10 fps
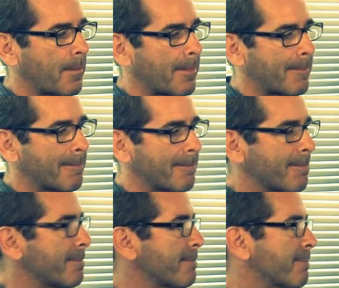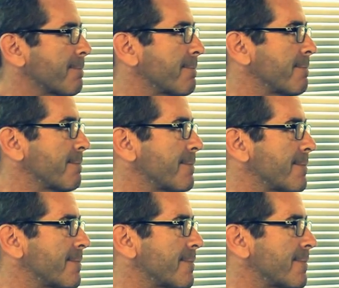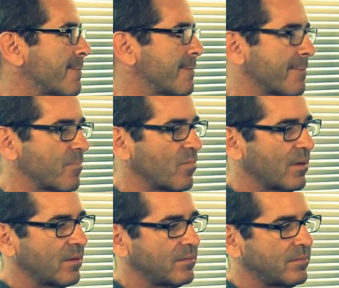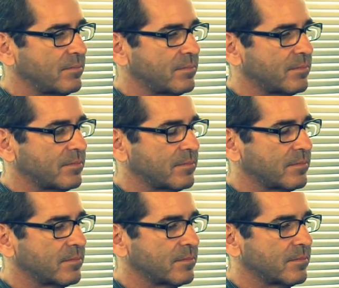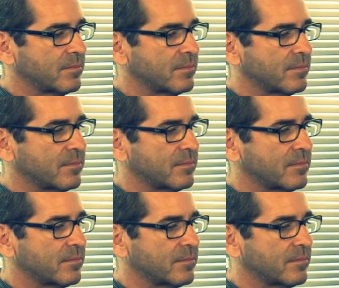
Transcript: (silent)